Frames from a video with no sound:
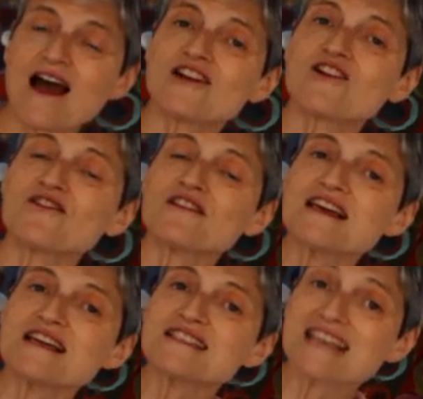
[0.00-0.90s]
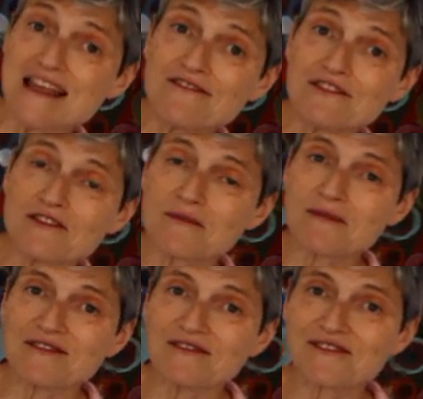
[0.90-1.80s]
And on the 10th of the
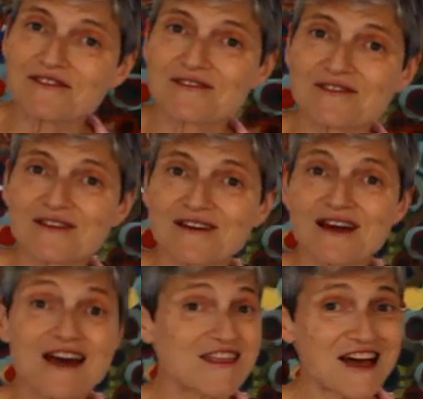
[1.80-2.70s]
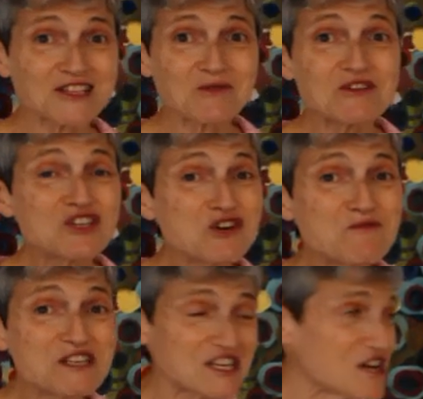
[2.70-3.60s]
month, that's when
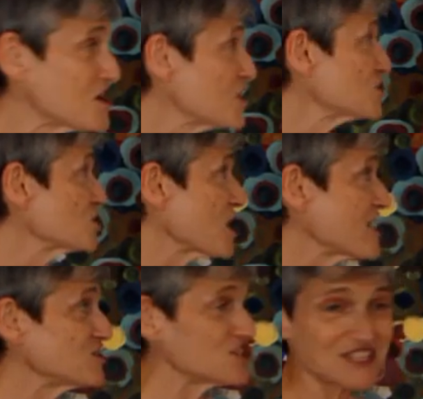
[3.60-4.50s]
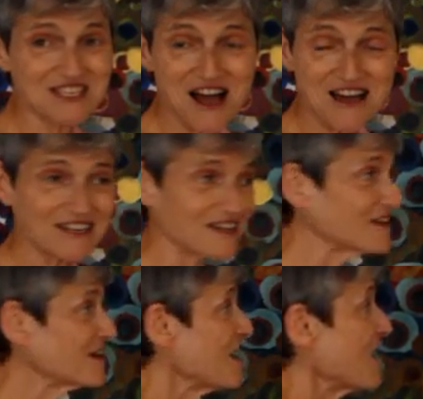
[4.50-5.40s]
Jupiter changes sign